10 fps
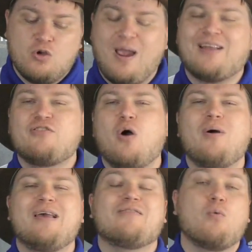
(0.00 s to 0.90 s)

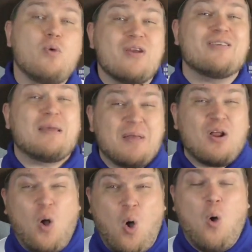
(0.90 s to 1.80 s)
Krakatoa is a weird game
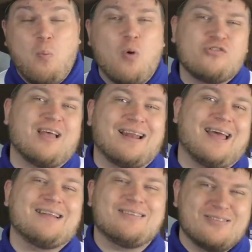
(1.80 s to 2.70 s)
that almost I liked.